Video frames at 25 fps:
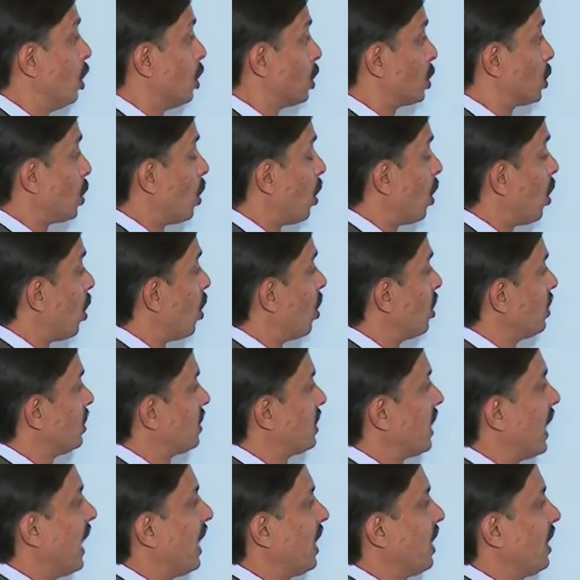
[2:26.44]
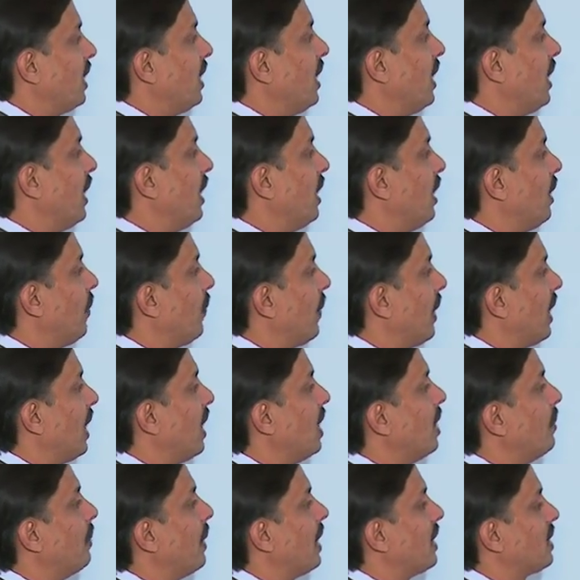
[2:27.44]
So on set A, if
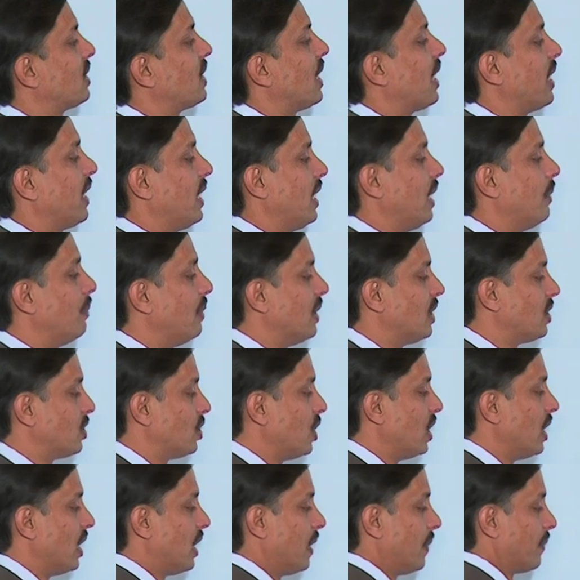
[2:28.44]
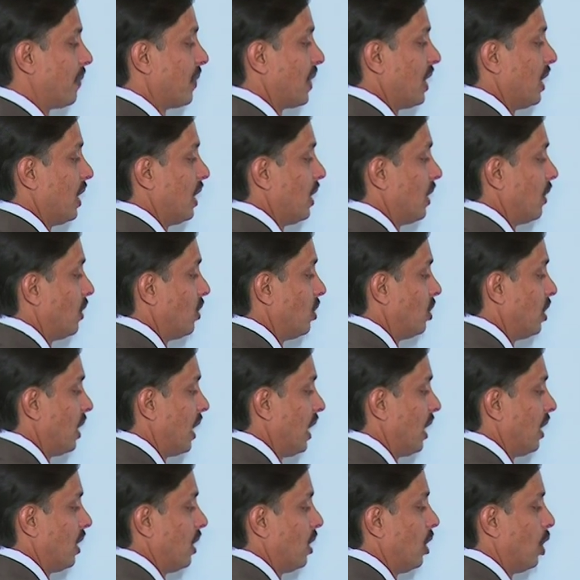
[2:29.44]
elements are A B C,
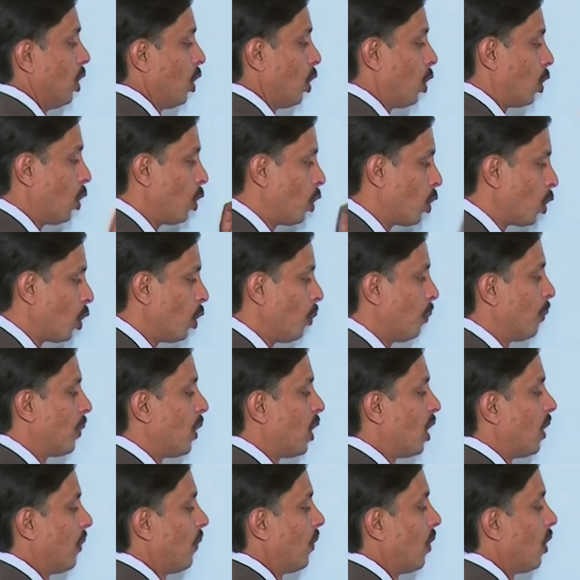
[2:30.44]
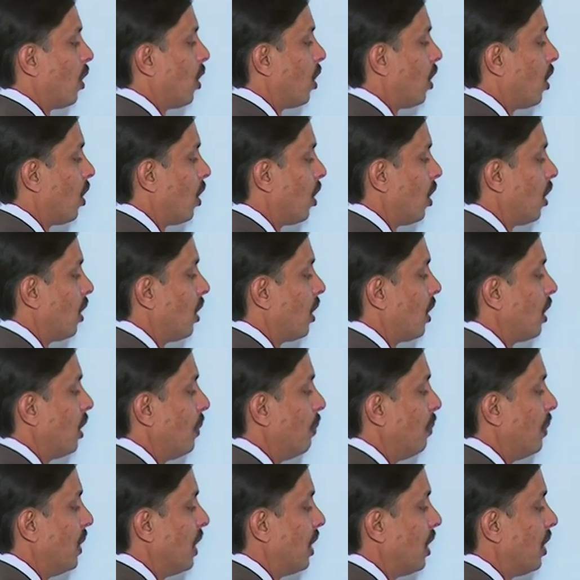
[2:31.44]
then group of all
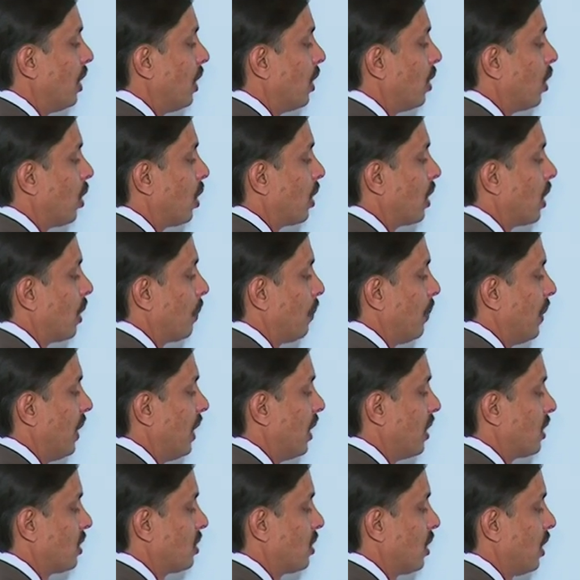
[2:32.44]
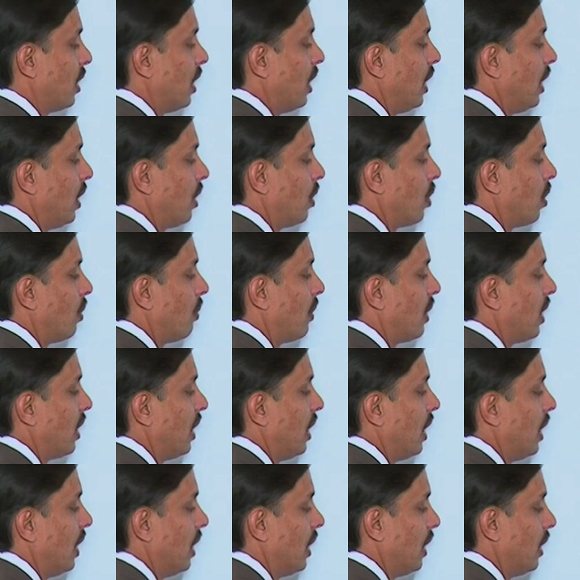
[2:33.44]
repeated order pairs A comma
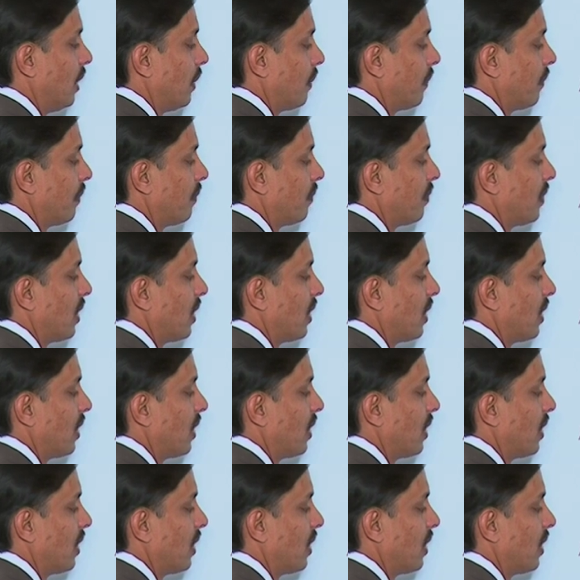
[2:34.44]
A,